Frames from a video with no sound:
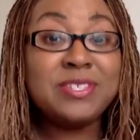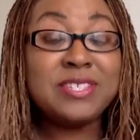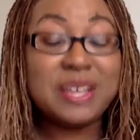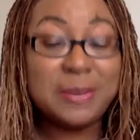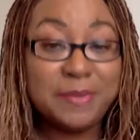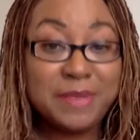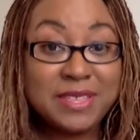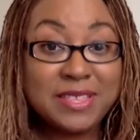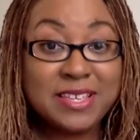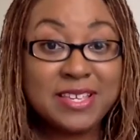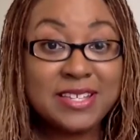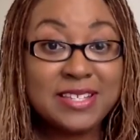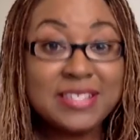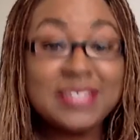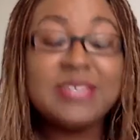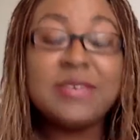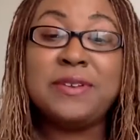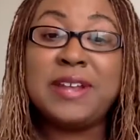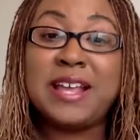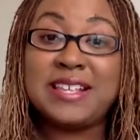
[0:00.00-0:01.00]
some of this.
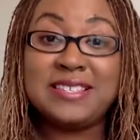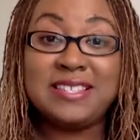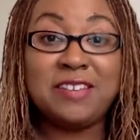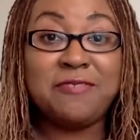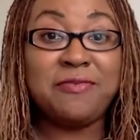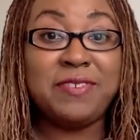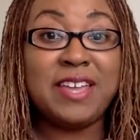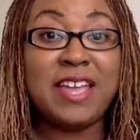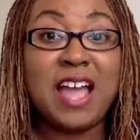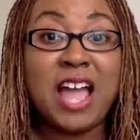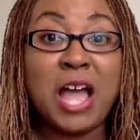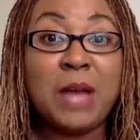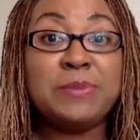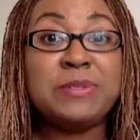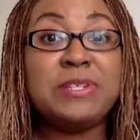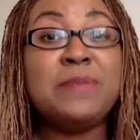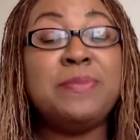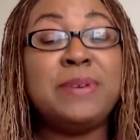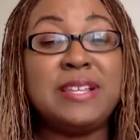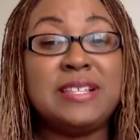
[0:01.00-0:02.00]
So that's definitely an
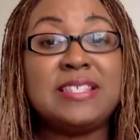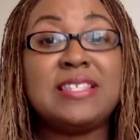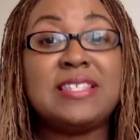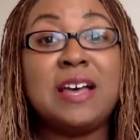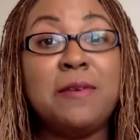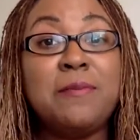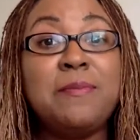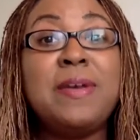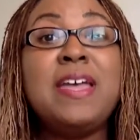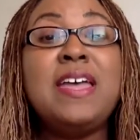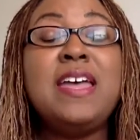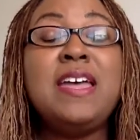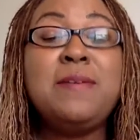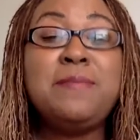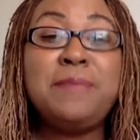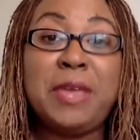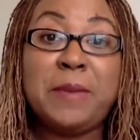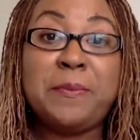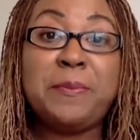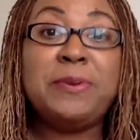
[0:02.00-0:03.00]
option. But some
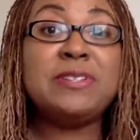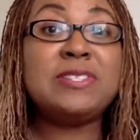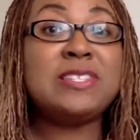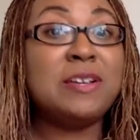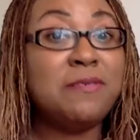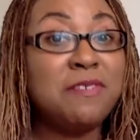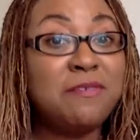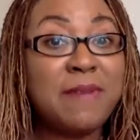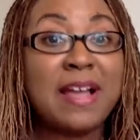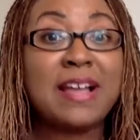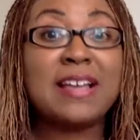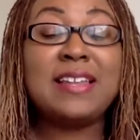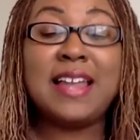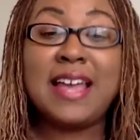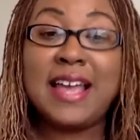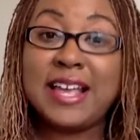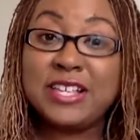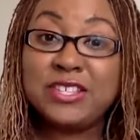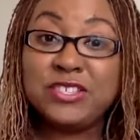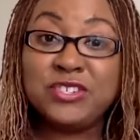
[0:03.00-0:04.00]
people, some of my
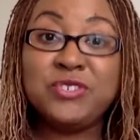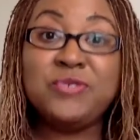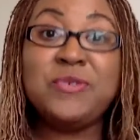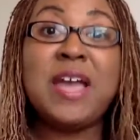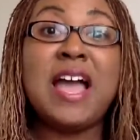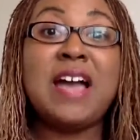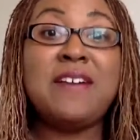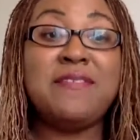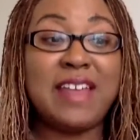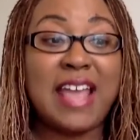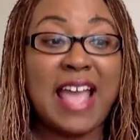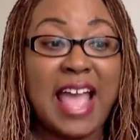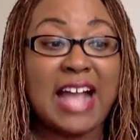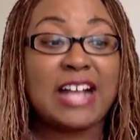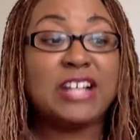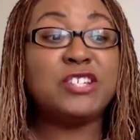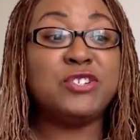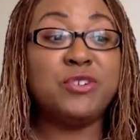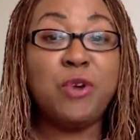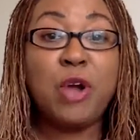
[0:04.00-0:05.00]
clients do have an
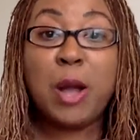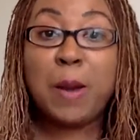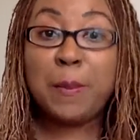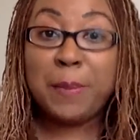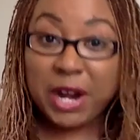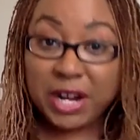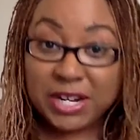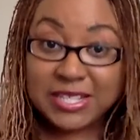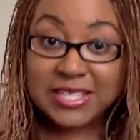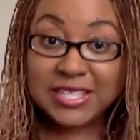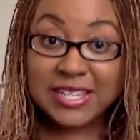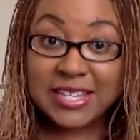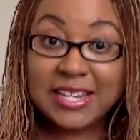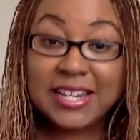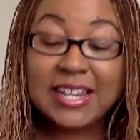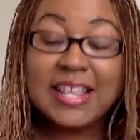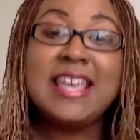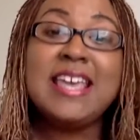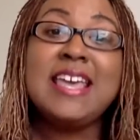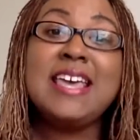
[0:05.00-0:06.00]
actual
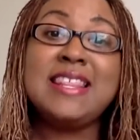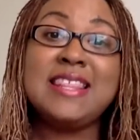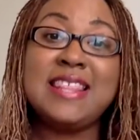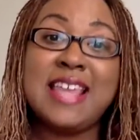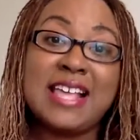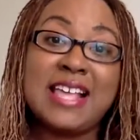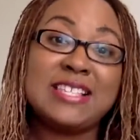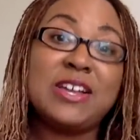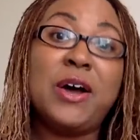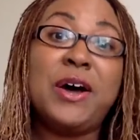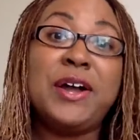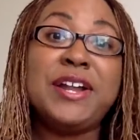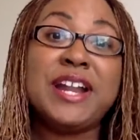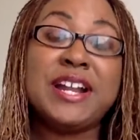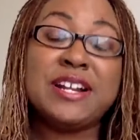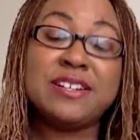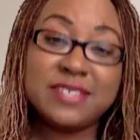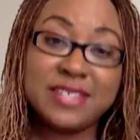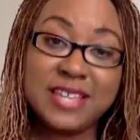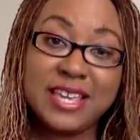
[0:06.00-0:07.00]
person that's on
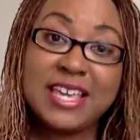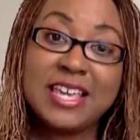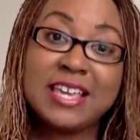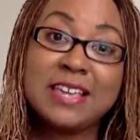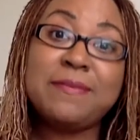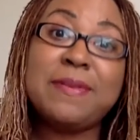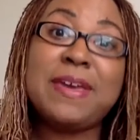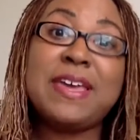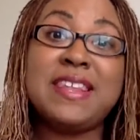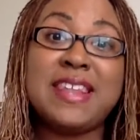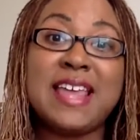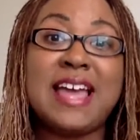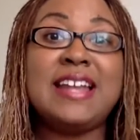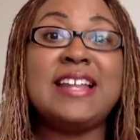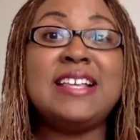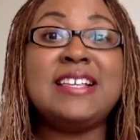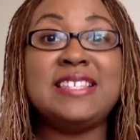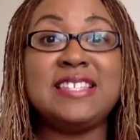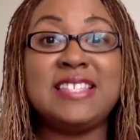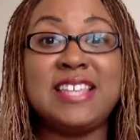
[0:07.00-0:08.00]
their team, and that
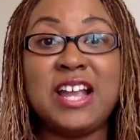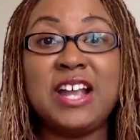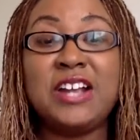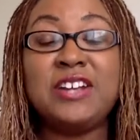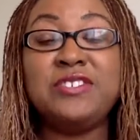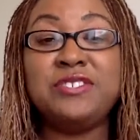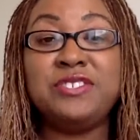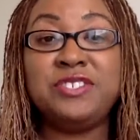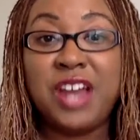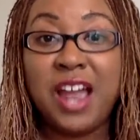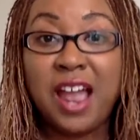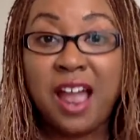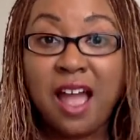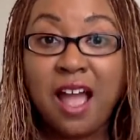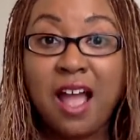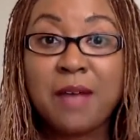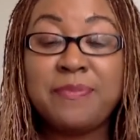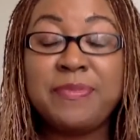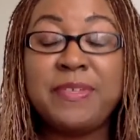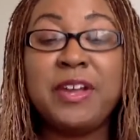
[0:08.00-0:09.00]
is their
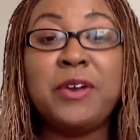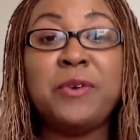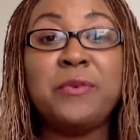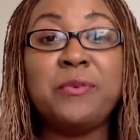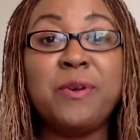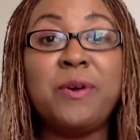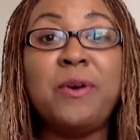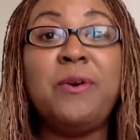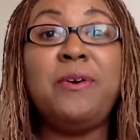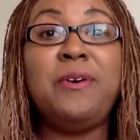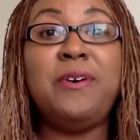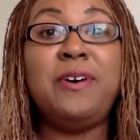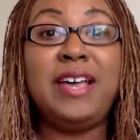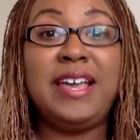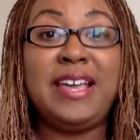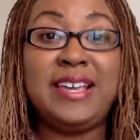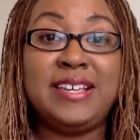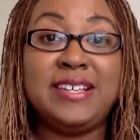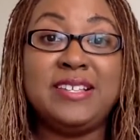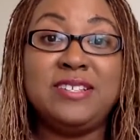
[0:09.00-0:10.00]
job. Their role
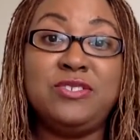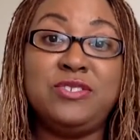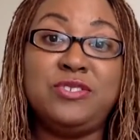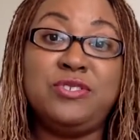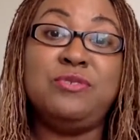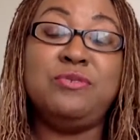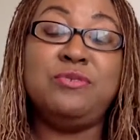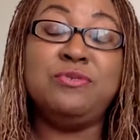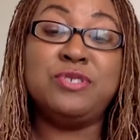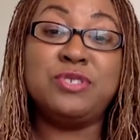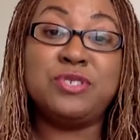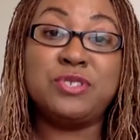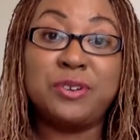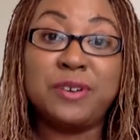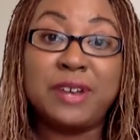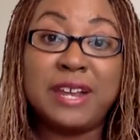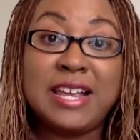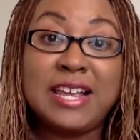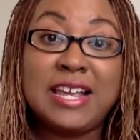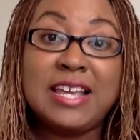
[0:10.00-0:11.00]
is to
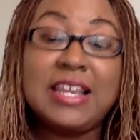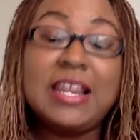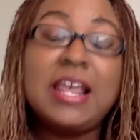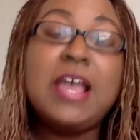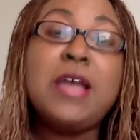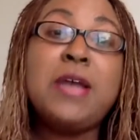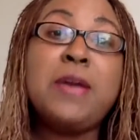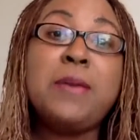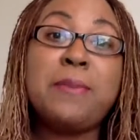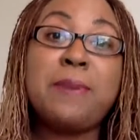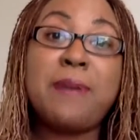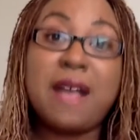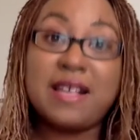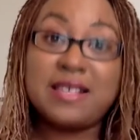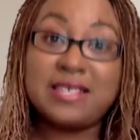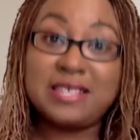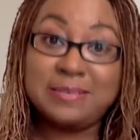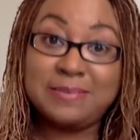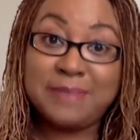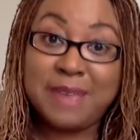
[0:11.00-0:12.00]
screen
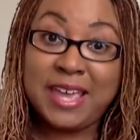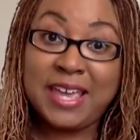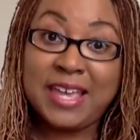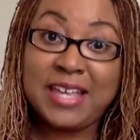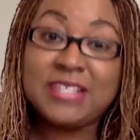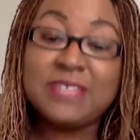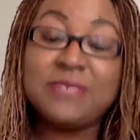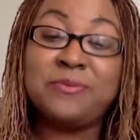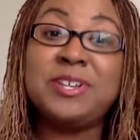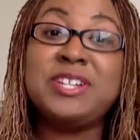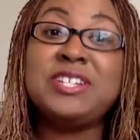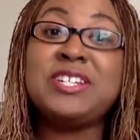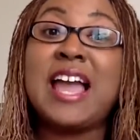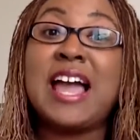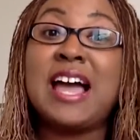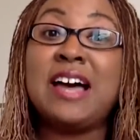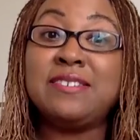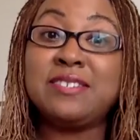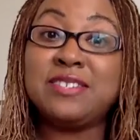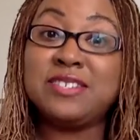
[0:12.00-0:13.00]
prospects, reach
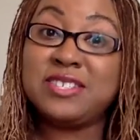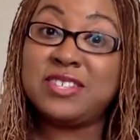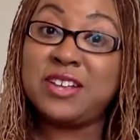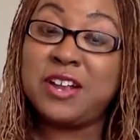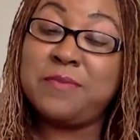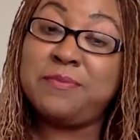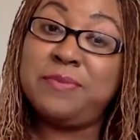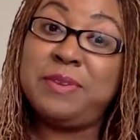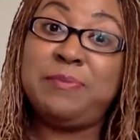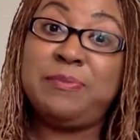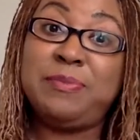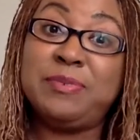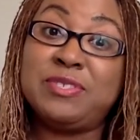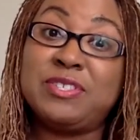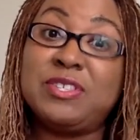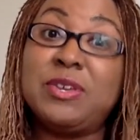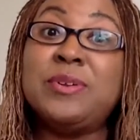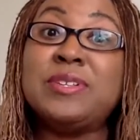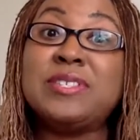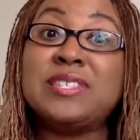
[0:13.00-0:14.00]
out to certain people.
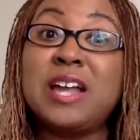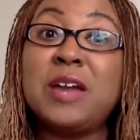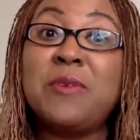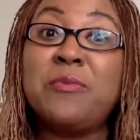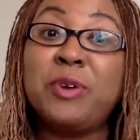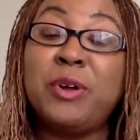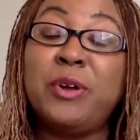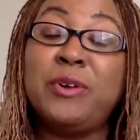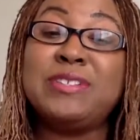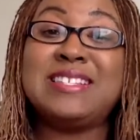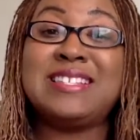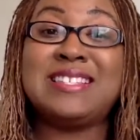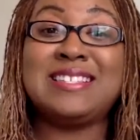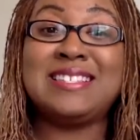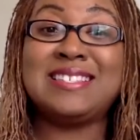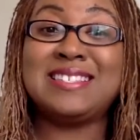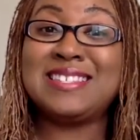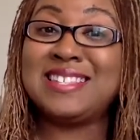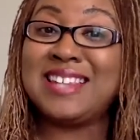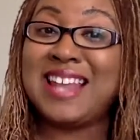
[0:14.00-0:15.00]
So in some roles, it's a
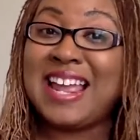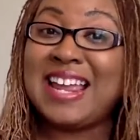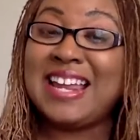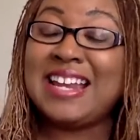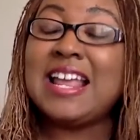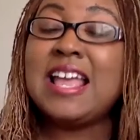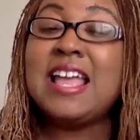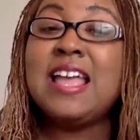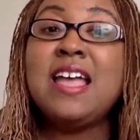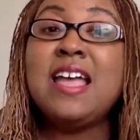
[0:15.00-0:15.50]
slight